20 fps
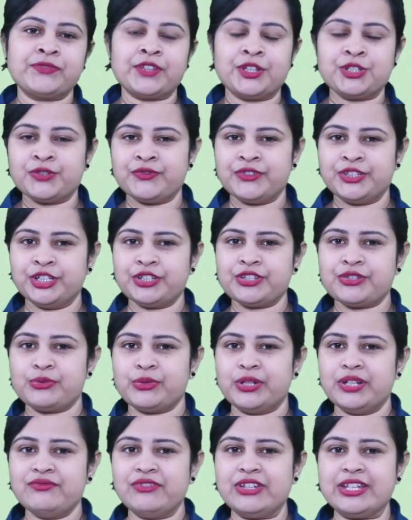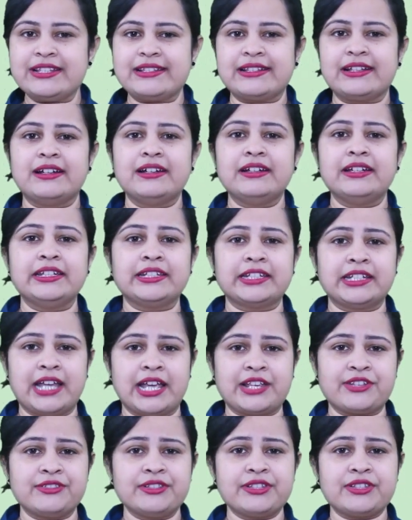So with your student visa,
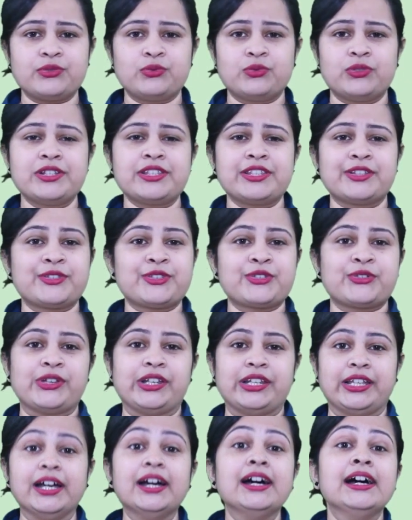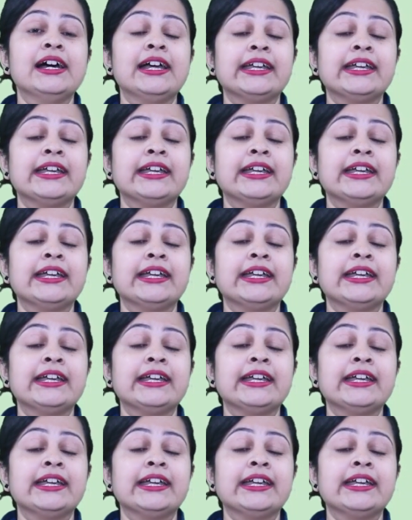international students in Australia